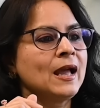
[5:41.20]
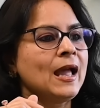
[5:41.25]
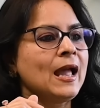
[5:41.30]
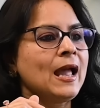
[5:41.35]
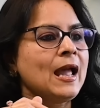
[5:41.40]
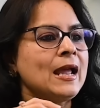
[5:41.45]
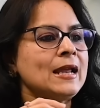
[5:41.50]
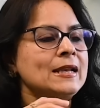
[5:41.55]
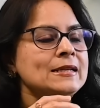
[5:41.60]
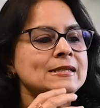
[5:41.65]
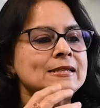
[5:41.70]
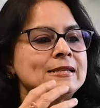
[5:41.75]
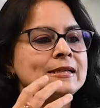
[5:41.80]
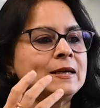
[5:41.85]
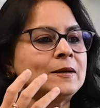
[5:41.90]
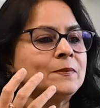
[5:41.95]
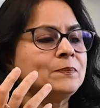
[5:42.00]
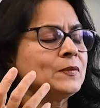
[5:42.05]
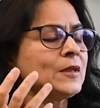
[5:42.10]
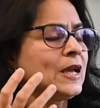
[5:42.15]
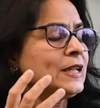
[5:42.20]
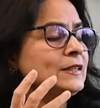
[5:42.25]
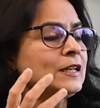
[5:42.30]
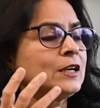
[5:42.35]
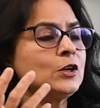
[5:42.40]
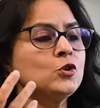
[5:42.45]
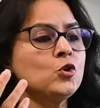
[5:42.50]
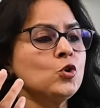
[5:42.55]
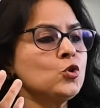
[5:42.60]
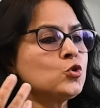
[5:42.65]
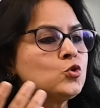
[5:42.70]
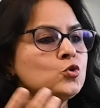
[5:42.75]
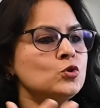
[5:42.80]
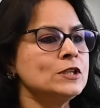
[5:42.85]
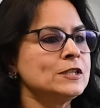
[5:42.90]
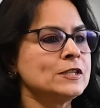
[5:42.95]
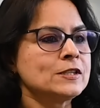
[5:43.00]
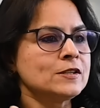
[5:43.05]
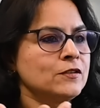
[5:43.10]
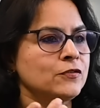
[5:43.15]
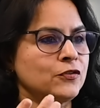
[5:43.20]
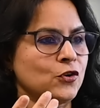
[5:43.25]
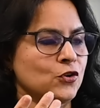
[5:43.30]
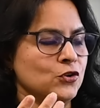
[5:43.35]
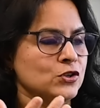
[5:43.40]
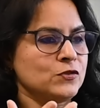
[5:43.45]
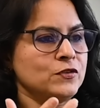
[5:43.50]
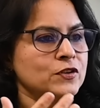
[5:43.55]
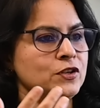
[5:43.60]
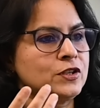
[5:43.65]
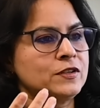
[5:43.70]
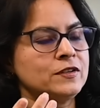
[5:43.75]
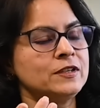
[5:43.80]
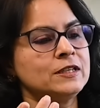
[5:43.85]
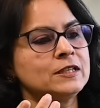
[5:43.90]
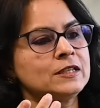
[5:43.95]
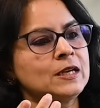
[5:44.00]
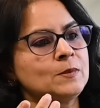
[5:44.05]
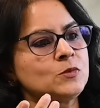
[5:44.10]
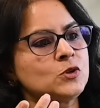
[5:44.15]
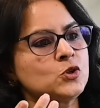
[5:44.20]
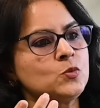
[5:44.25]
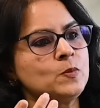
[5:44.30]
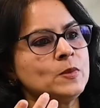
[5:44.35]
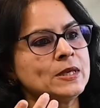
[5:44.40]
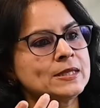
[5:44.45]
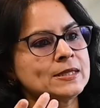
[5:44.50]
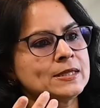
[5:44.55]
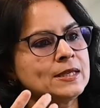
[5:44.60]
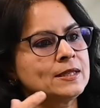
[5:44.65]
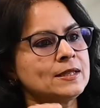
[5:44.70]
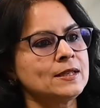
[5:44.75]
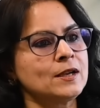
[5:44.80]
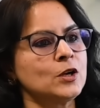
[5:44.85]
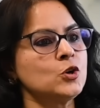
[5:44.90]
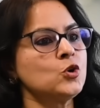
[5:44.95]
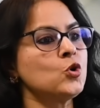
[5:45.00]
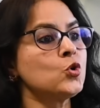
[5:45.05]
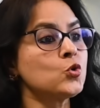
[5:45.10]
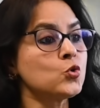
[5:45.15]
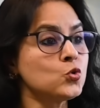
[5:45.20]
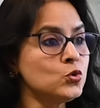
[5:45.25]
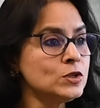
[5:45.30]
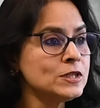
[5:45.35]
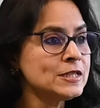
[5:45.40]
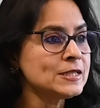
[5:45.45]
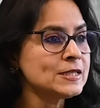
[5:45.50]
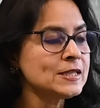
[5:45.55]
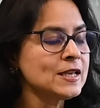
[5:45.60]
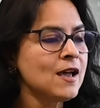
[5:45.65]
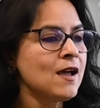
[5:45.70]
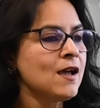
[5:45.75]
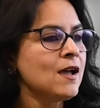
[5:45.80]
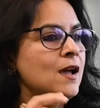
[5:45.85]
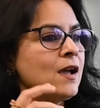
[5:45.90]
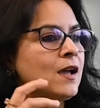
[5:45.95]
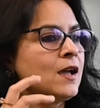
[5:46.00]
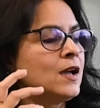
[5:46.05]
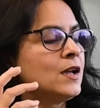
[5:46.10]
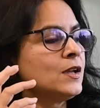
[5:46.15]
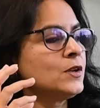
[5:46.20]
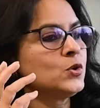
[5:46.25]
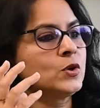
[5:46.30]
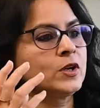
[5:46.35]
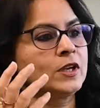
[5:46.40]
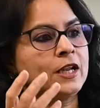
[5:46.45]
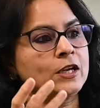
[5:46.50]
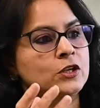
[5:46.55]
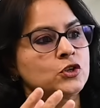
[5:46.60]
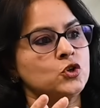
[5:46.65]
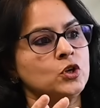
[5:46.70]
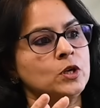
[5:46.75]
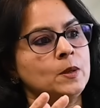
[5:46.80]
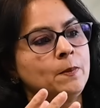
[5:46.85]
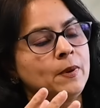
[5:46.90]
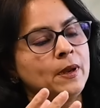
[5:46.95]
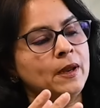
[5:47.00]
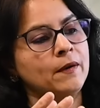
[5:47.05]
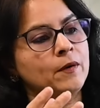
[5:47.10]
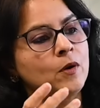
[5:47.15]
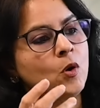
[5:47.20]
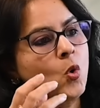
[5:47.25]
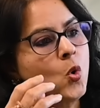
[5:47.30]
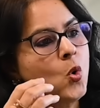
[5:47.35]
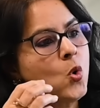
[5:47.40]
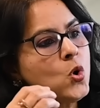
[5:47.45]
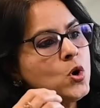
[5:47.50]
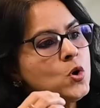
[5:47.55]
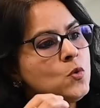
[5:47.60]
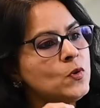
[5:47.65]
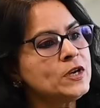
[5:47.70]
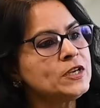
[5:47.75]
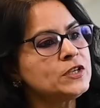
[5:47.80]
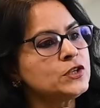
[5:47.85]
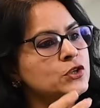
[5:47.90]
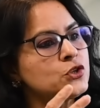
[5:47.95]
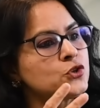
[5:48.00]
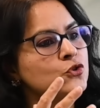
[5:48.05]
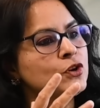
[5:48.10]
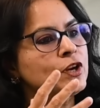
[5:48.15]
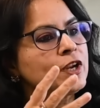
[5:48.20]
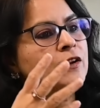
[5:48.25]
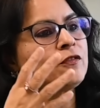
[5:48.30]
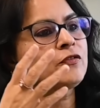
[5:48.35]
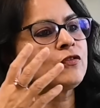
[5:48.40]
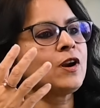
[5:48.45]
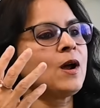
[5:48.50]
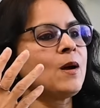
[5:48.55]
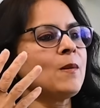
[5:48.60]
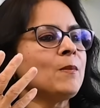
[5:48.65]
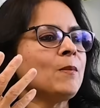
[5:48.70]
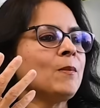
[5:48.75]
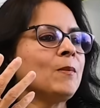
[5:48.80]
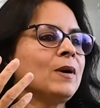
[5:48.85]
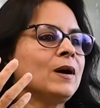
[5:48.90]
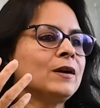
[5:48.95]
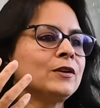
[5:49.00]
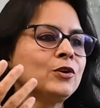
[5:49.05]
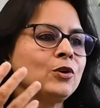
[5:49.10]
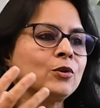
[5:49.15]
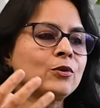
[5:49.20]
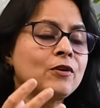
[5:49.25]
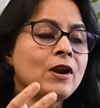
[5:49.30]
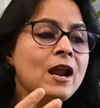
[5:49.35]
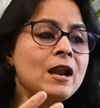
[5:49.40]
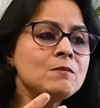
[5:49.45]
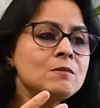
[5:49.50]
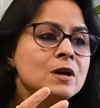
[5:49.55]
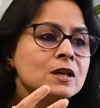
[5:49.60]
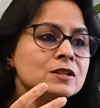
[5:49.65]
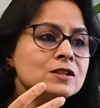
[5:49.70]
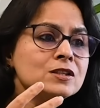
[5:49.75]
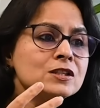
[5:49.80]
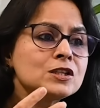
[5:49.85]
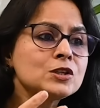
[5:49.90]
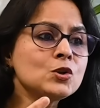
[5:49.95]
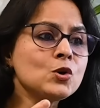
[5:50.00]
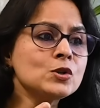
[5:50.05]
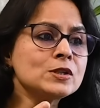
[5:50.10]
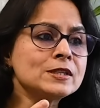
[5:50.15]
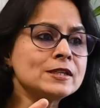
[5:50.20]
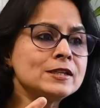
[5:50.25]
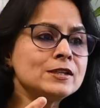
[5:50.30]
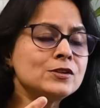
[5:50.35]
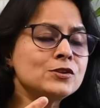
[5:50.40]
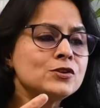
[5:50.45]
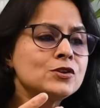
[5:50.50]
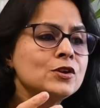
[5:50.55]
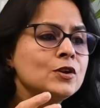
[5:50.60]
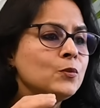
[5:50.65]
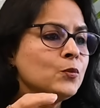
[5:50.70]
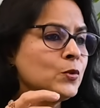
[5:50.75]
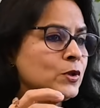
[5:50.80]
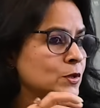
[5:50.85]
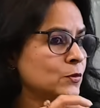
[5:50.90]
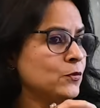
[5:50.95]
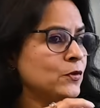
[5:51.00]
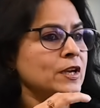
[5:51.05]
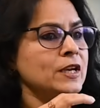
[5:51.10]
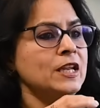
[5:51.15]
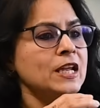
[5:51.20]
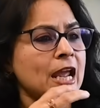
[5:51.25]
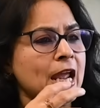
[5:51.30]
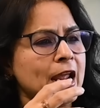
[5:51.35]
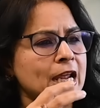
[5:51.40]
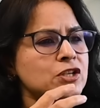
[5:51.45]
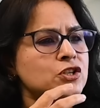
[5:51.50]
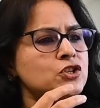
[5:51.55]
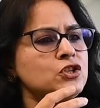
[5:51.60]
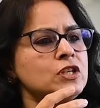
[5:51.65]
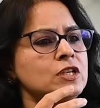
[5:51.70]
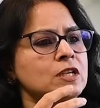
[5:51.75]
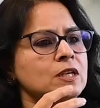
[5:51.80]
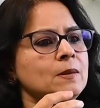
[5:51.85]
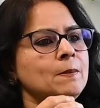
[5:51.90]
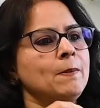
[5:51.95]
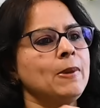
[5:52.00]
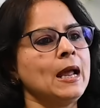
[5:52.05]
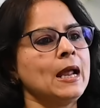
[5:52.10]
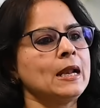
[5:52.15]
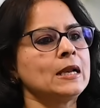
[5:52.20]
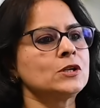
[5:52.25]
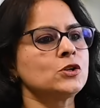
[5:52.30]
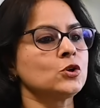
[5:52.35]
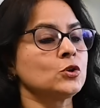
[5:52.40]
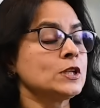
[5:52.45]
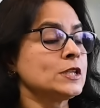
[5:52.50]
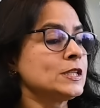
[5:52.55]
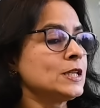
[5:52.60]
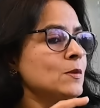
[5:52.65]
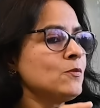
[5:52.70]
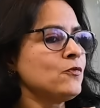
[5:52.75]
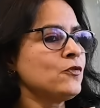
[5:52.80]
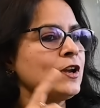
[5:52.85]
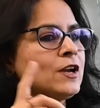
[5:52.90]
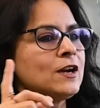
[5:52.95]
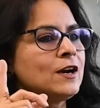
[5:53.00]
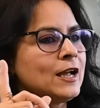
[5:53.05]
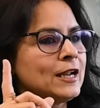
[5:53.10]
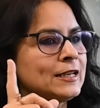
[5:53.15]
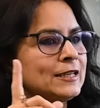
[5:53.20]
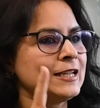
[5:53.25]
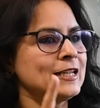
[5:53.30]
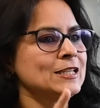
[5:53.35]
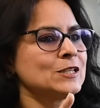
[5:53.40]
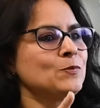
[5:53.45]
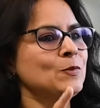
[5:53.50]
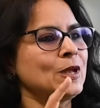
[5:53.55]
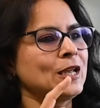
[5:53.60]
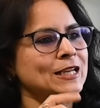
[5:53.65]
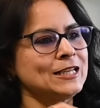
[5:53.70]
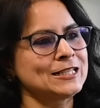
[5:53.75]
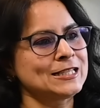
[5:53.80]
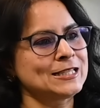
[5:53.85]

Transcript: And there are no rules, of course. When it comes to mixing, there are no rules. You can actually pair an old vintage ring from your grandmother's closet with a very edgy band on the same finger and yet make a